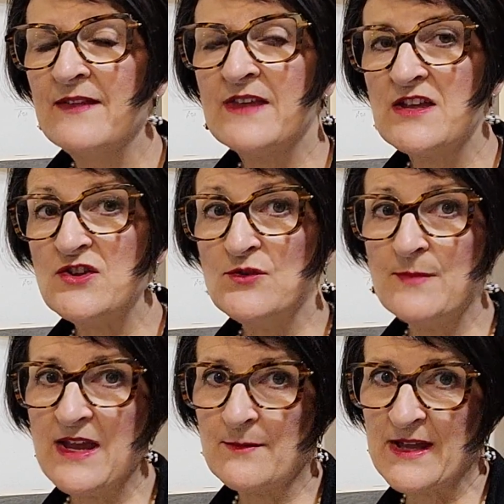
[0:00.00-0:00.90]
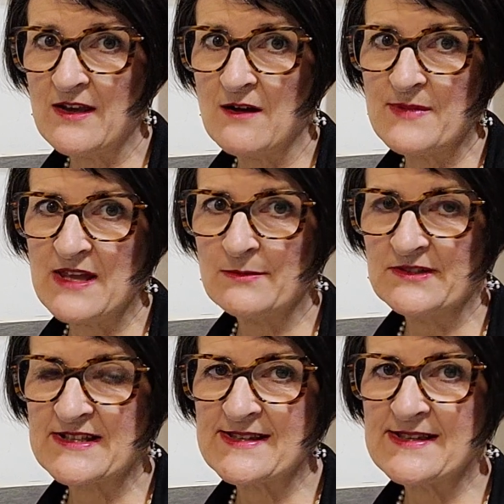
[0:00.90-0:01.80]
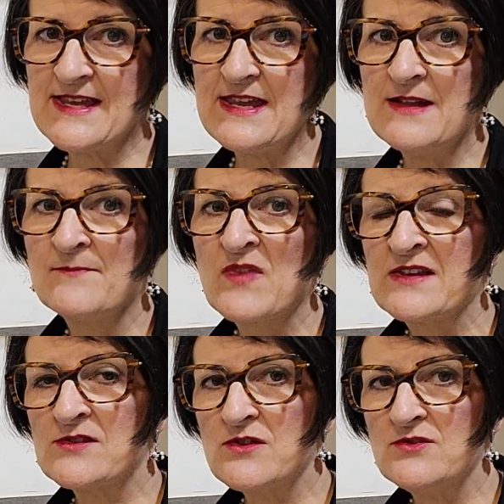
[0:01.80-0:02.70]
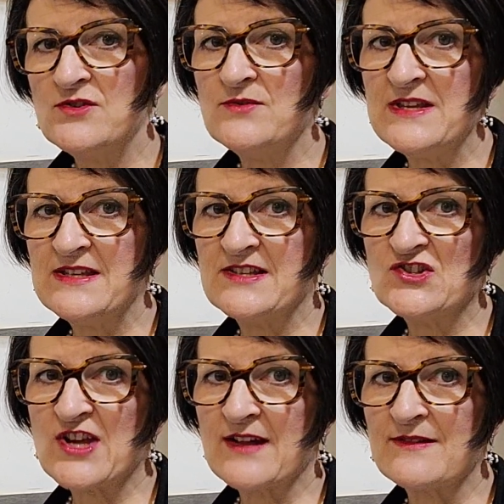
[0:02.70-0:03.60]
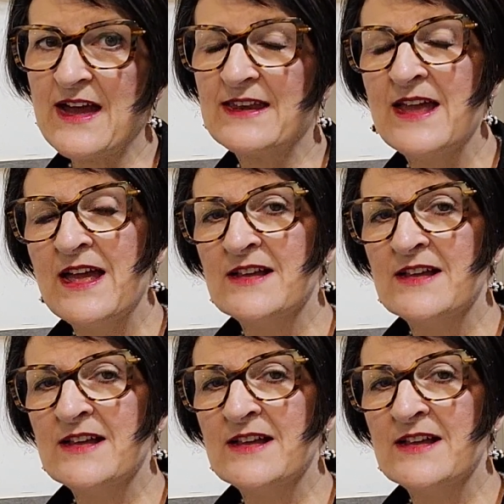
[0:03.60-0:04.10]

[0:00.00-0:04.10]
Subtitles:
that you may or may not be able to see, so you do need to check that.